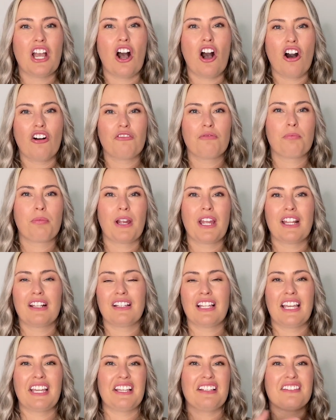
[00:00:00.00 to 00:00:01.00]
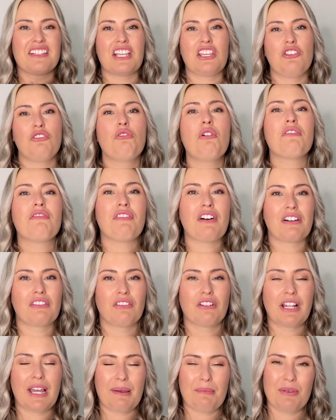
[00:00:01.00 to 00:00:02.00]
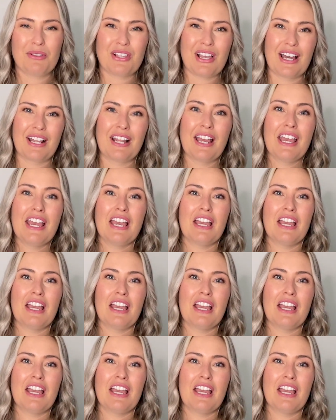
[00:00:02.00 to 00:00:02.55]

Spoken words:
off-brand leggings that you have found on Amazon,